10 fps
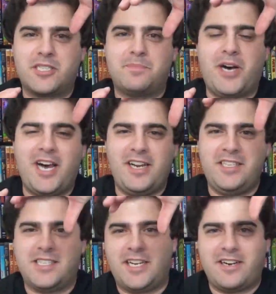
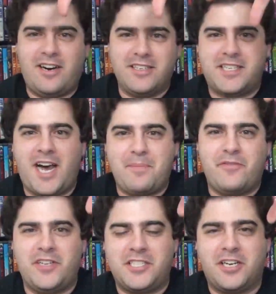bodies like on top
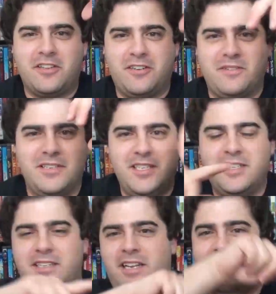of each other
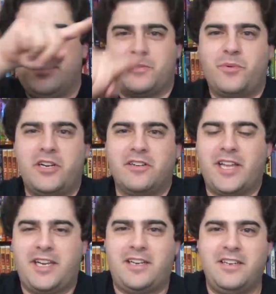in this weird
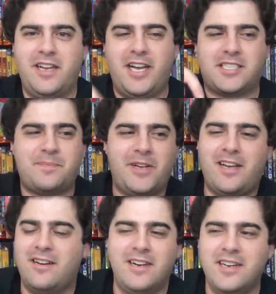like it's
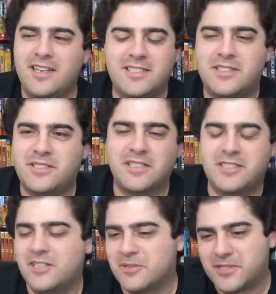
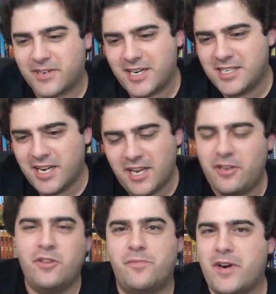so strange.
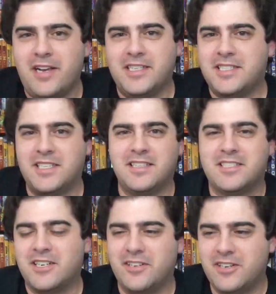You've probably seen the
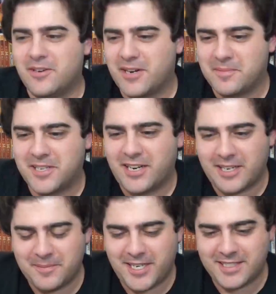show, you know what I'm
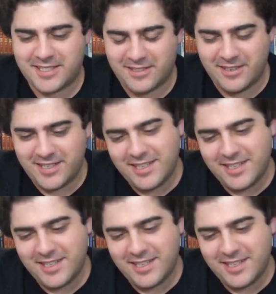talking about. So